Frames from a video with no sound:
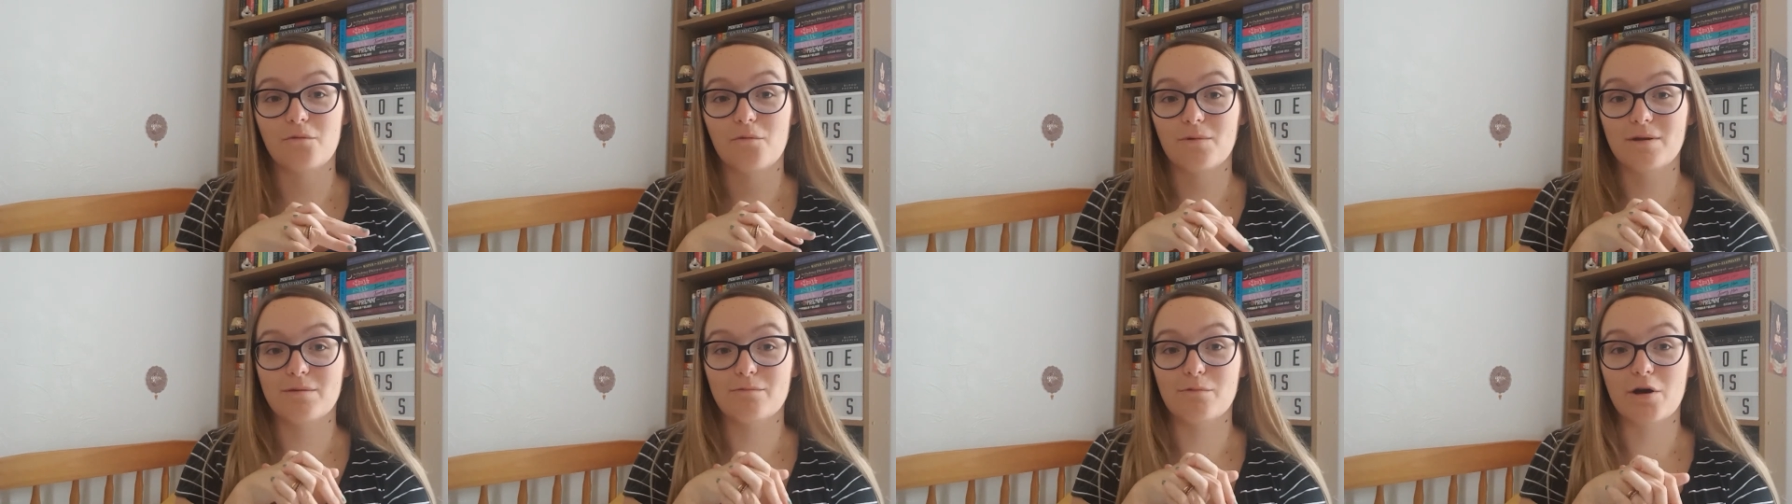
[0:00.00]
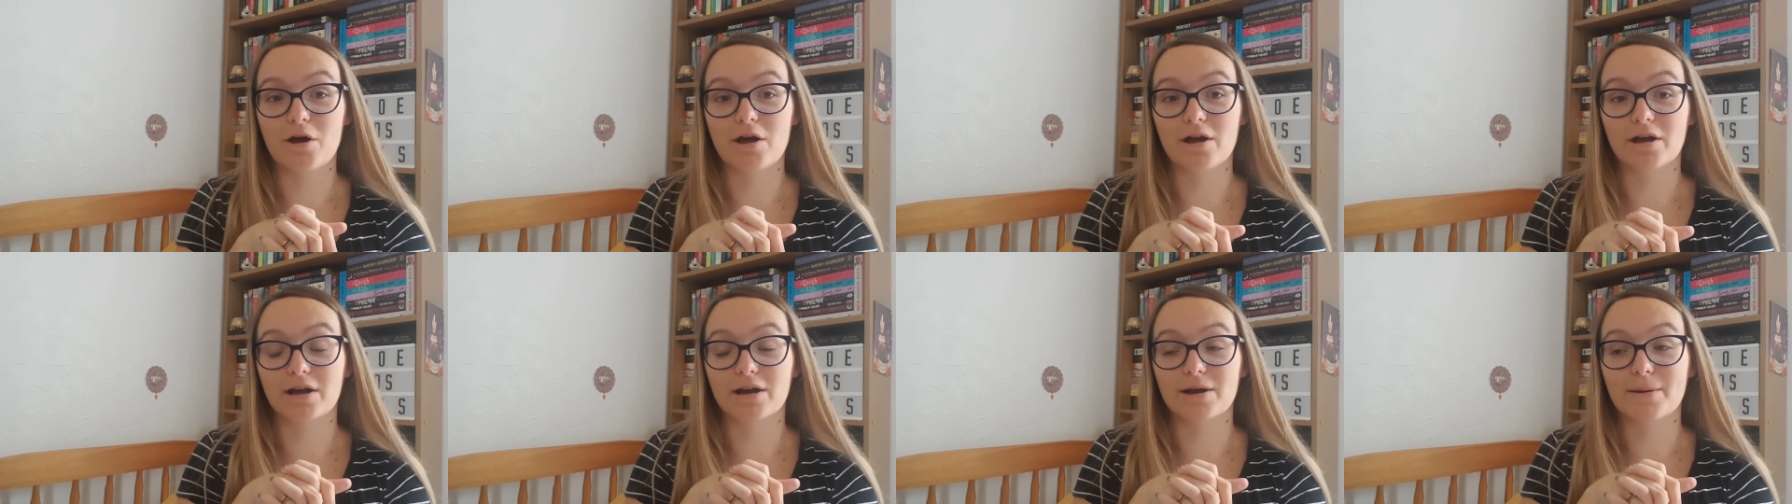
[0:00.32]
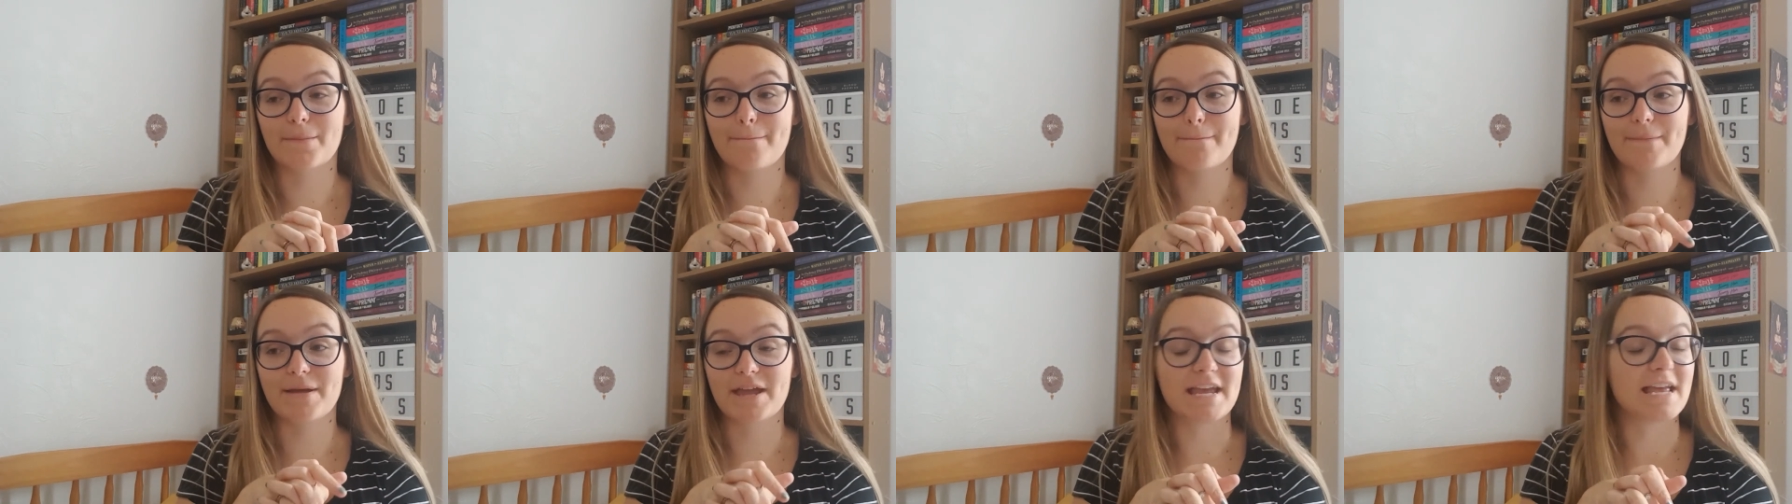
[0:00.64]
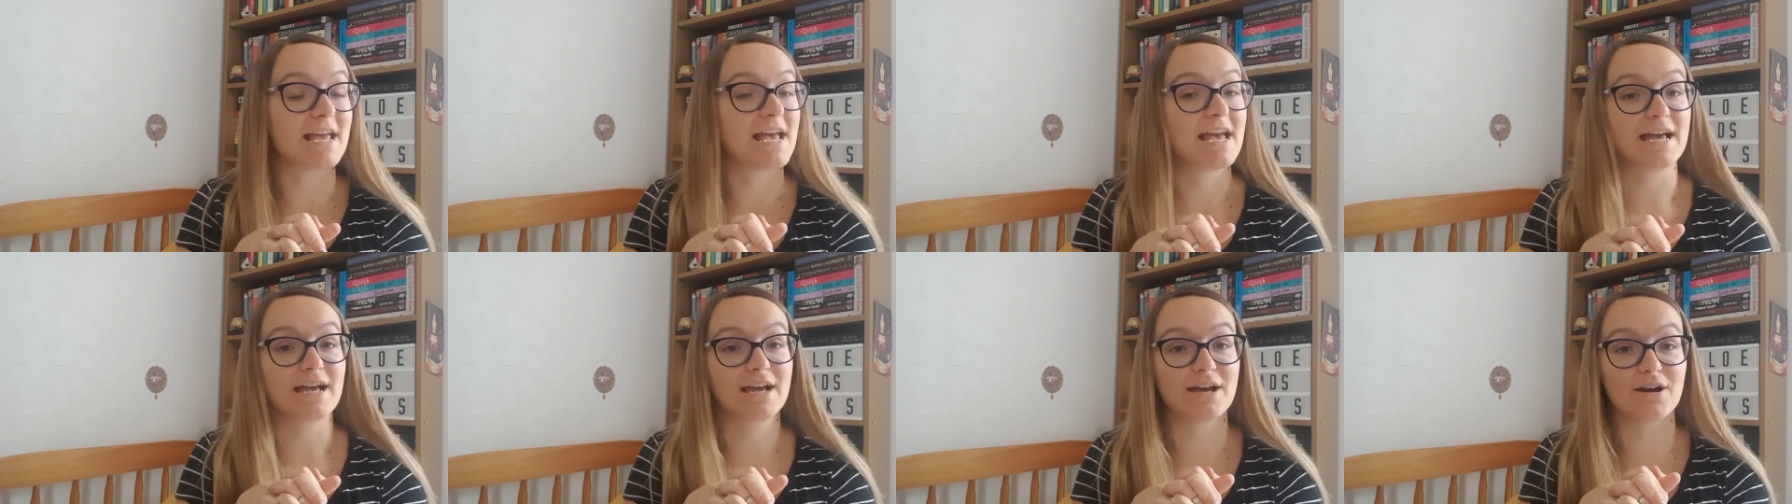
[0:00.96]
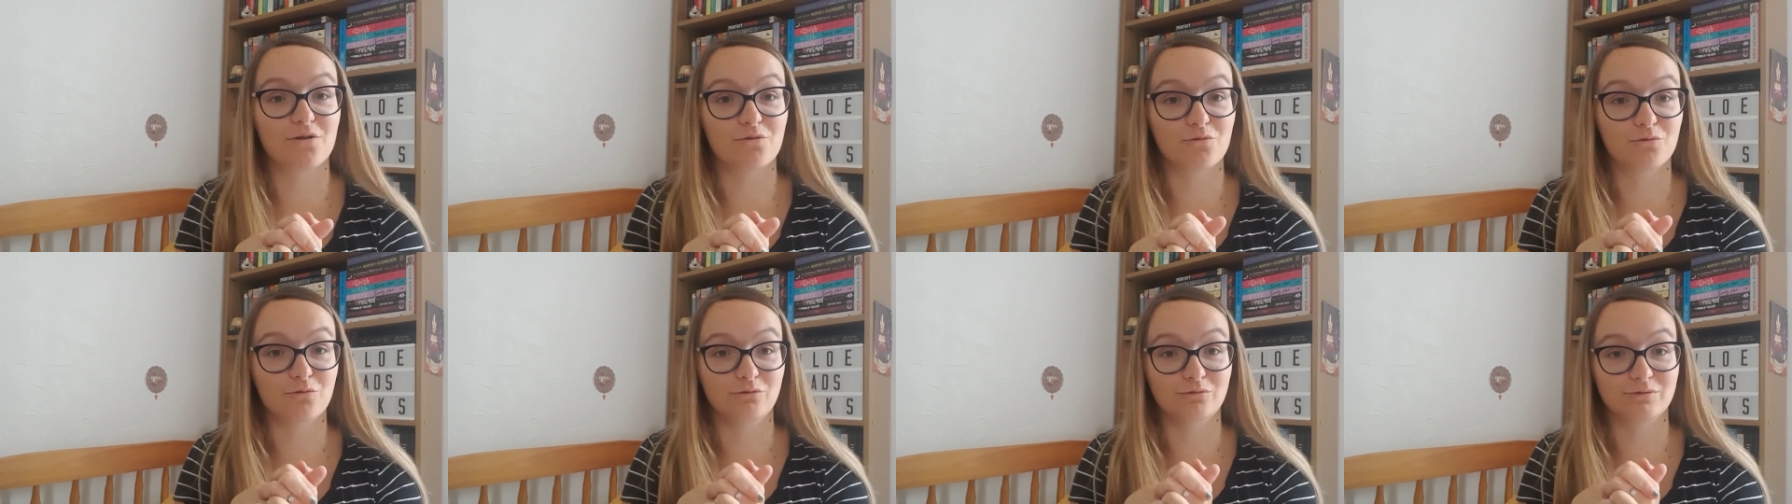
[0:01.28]
we weren't going to be here
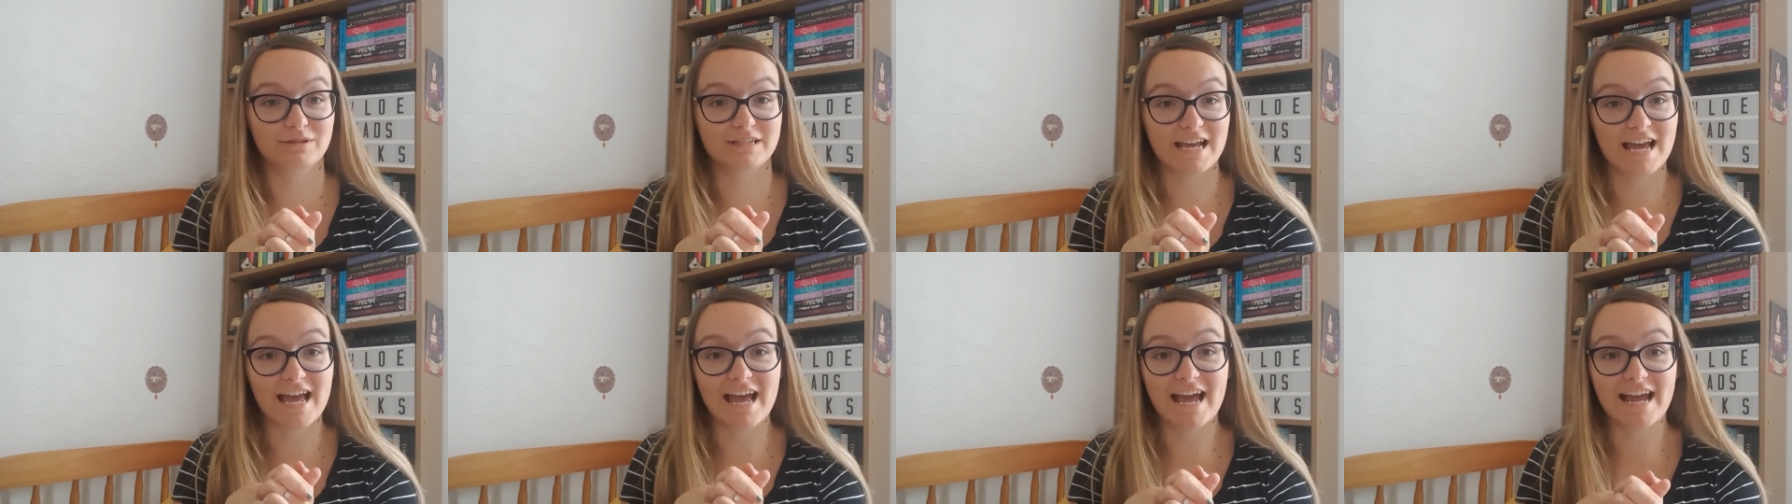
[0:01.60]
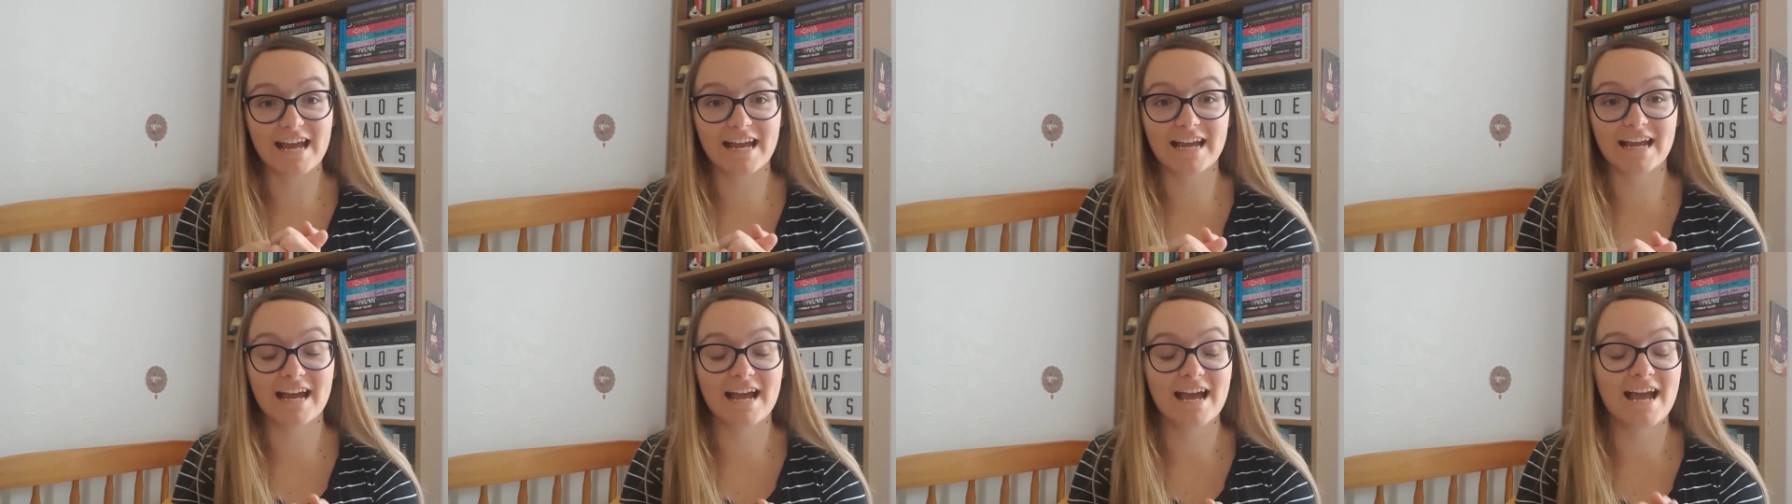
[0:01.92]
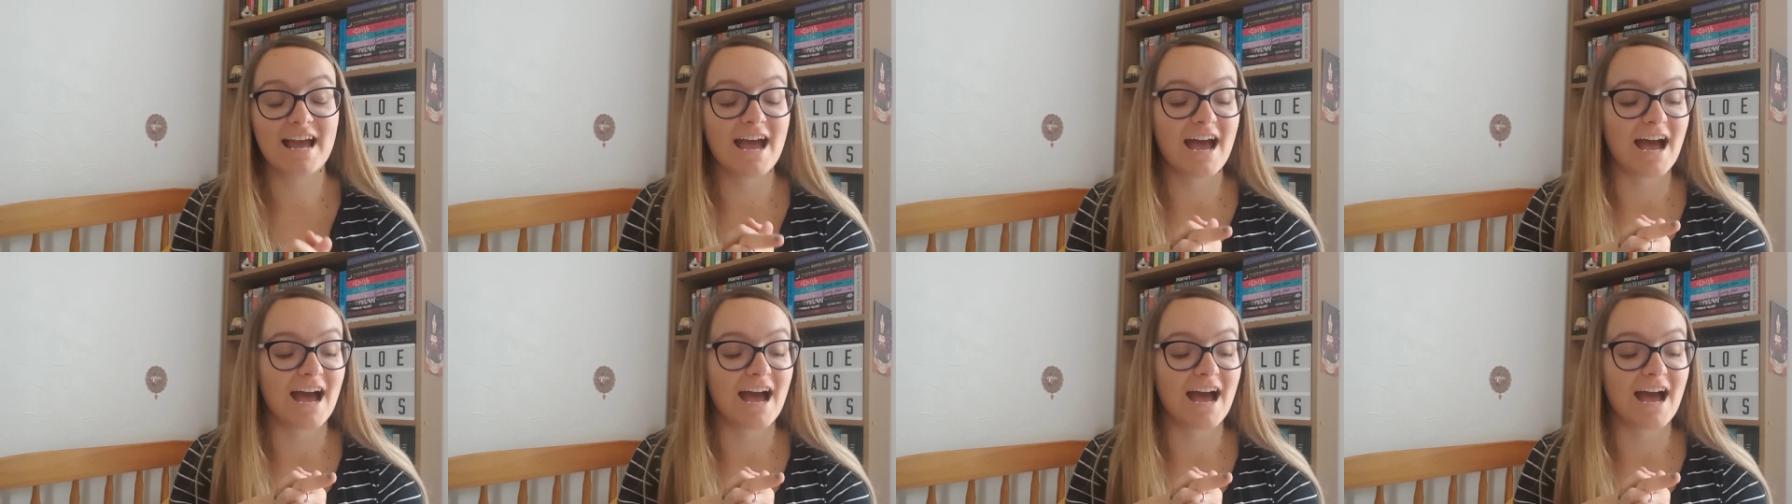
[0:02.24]
all day,